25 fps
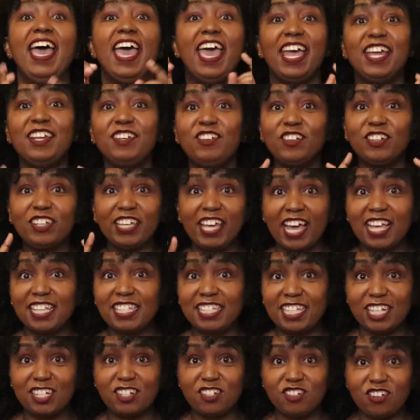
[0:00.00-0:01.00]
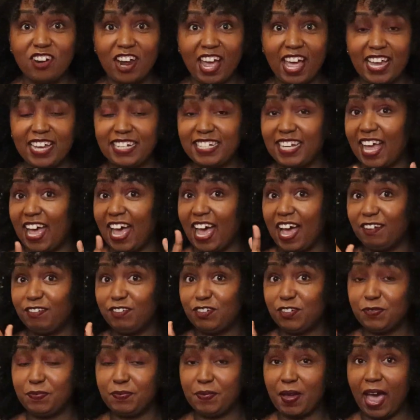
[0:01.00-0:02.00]
And you guessed it right. I
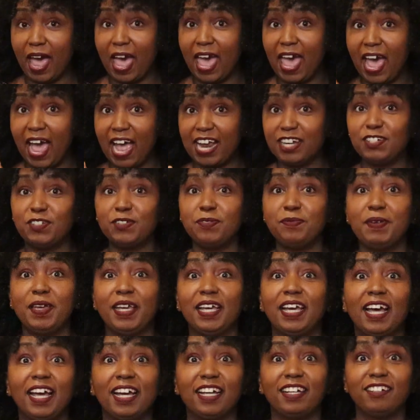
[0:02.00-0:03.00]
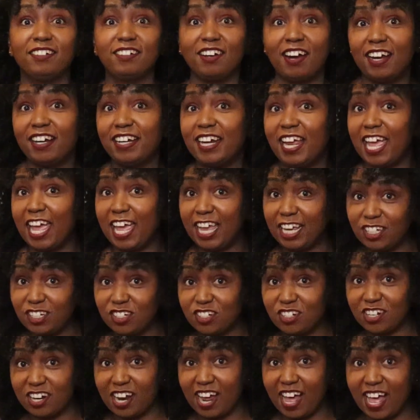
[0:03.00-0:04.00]
had to make a grand
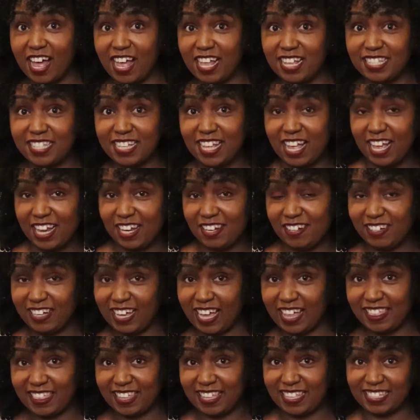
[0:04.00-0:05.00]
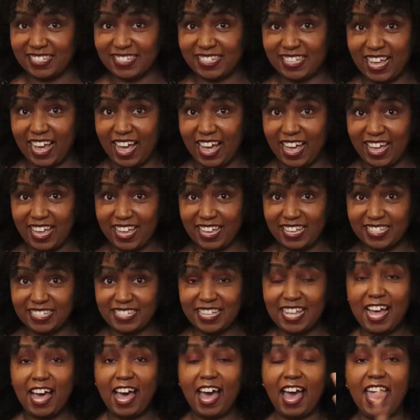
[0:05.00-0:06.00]
entrance. Look at this, guys.
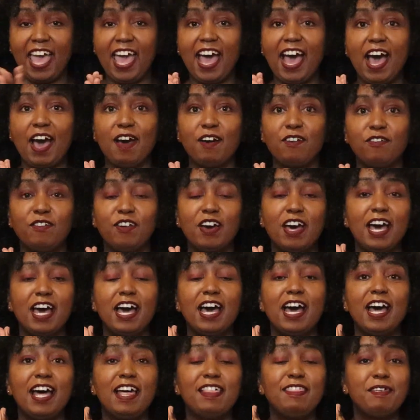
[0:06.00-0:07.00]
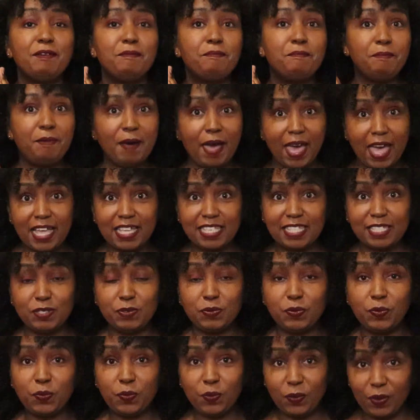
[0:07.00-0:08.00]
I have the
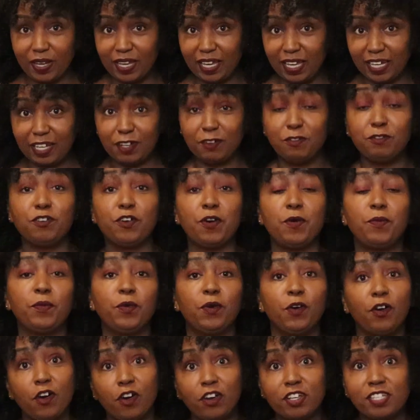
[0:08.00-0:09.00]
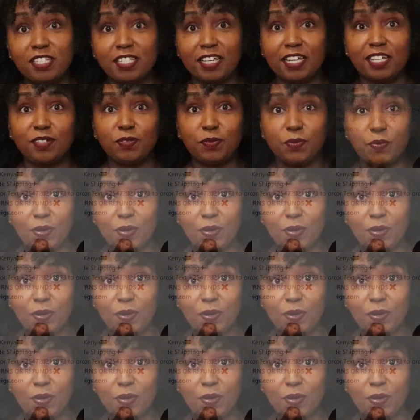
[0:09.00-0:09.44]
best wig from Crotchet